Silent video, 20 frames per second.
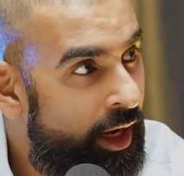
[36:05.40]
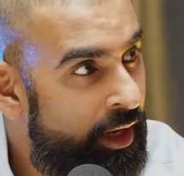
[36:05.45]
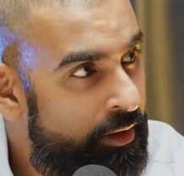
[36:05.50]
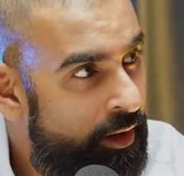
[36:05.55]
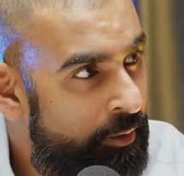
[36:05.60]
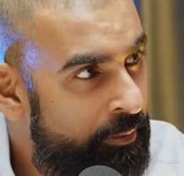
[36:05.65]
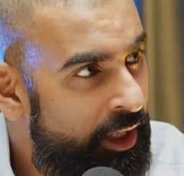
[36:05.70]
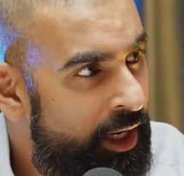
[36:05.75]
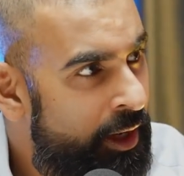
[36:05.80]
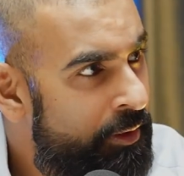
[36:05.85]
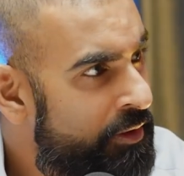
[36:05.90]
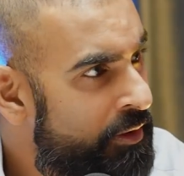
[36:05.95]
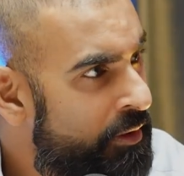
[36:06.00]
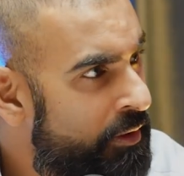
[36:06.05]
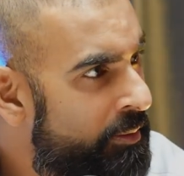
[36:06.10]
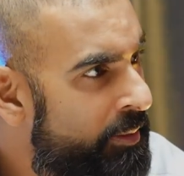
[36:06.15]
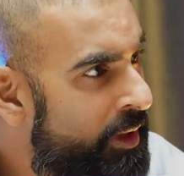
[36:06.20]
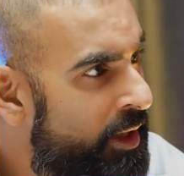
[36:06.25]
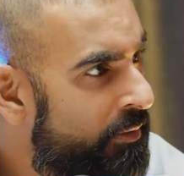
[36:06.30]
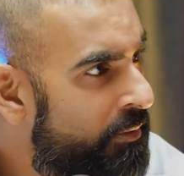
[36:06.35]
And are we allowed to
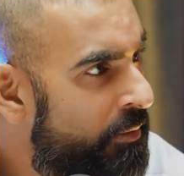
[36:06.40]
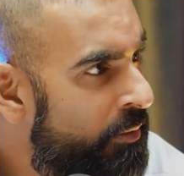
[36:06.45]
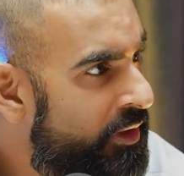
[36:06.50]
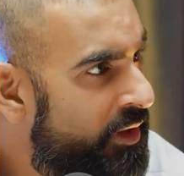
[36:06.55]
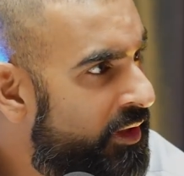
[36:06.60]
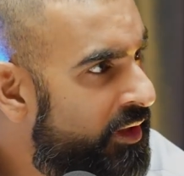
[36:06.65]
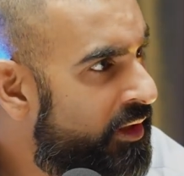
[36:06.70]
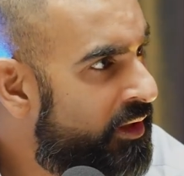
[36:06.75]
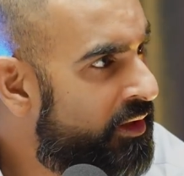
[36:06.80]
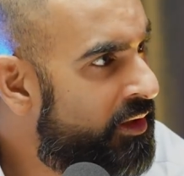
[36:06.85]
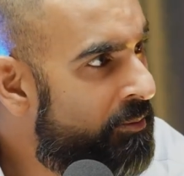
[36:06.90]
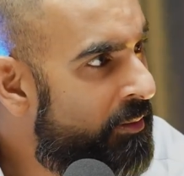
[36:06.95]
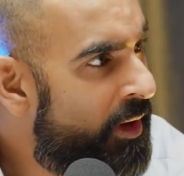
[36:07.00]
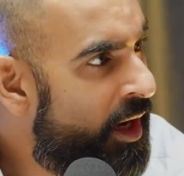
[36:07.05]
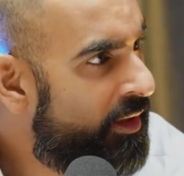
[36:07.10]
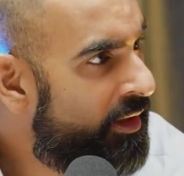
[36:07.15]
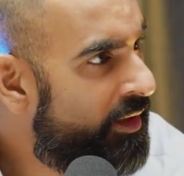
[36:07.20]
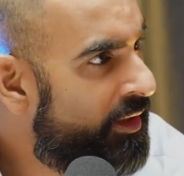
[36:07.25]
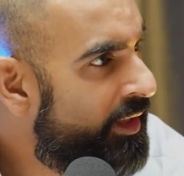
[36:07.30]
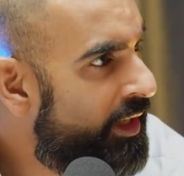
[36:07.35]
talk about what the
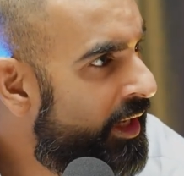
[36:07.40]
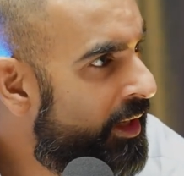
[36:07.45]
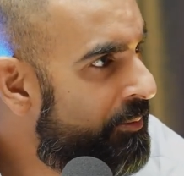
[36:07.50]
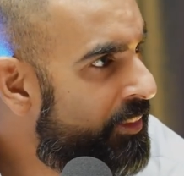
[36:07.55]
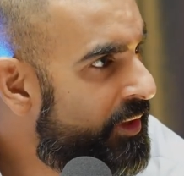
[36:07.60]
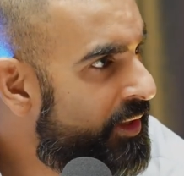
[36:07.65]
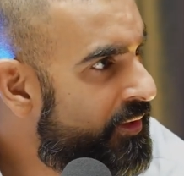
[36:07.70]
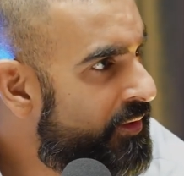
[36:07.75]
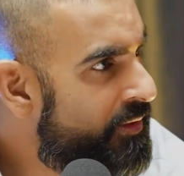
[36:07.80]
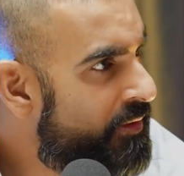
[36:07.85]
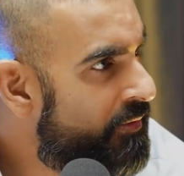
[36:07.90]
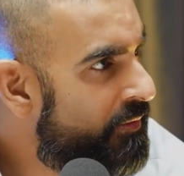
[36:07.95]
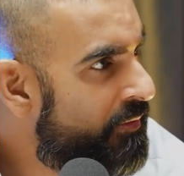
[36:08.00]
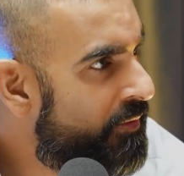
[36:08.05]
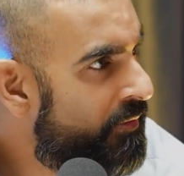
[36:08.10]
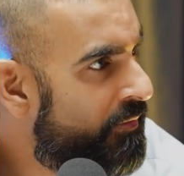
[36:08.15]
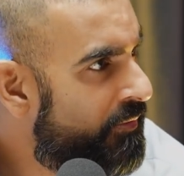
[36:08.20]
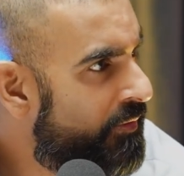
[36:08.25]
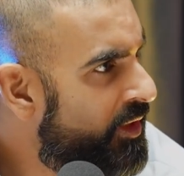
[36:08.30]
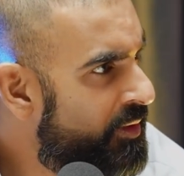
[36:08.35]
market cap is
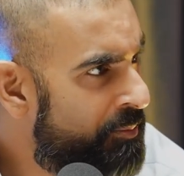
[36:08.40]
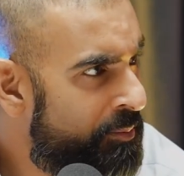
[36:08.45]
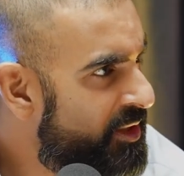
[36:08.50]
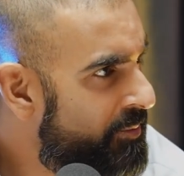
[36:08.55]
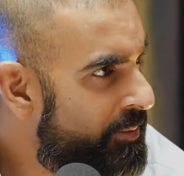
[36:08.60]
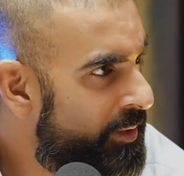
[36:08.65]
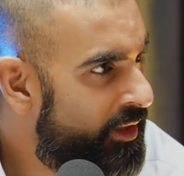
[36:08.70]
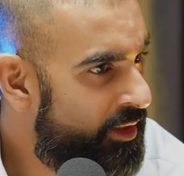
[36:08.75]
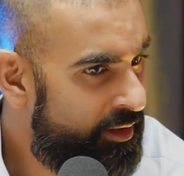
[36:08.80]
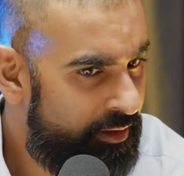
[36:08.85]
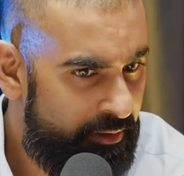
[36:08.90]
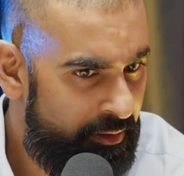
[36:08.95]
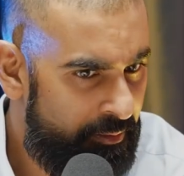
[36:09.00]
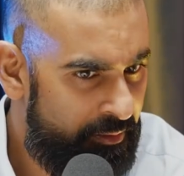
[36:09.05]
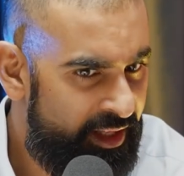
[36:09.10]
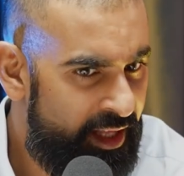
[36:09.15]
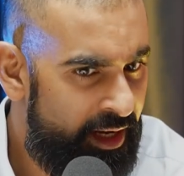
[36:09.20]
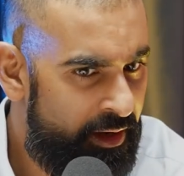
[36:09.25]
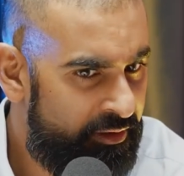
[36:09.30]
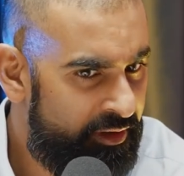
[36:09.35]
of it? Must be
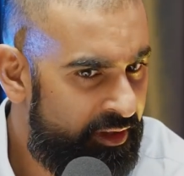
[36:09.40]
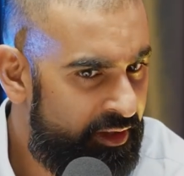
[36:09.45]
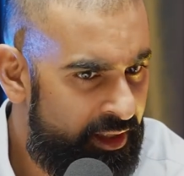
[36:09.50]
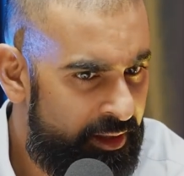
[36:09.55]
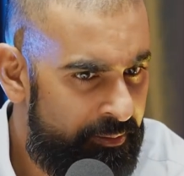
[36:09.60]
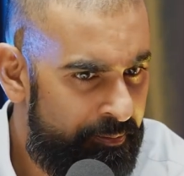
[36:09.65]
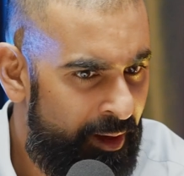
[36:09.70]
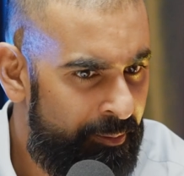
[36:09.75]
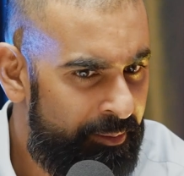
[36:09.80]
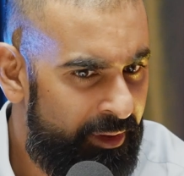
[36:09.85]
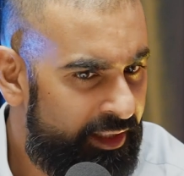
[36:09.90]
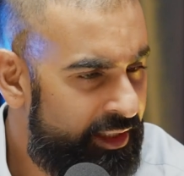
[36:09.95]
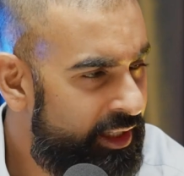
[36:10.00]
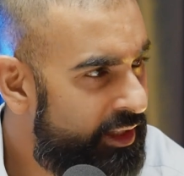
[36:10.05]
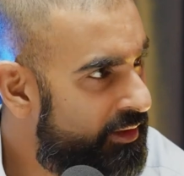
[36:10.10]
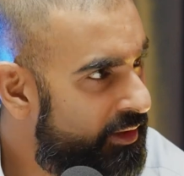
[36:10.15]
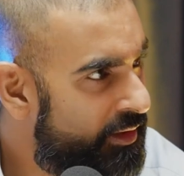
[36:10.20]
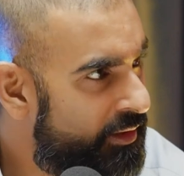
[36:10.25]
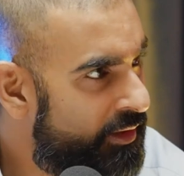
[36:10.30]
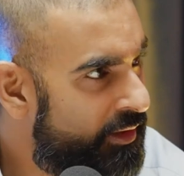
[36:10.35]
there on the public data.